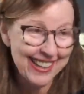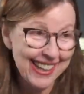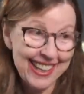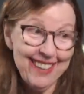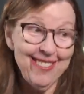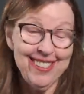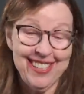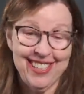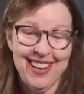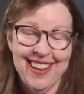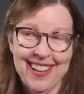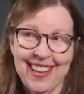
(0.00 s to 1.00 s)
like he
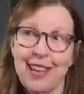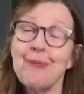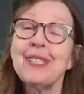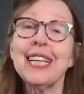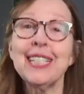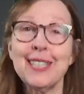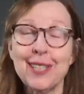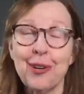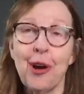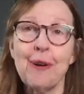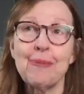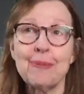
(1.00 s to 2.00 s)
was he was
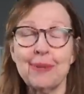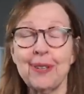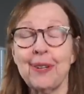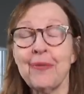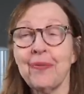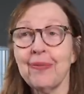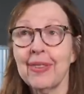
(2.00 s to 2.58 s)
unstoppable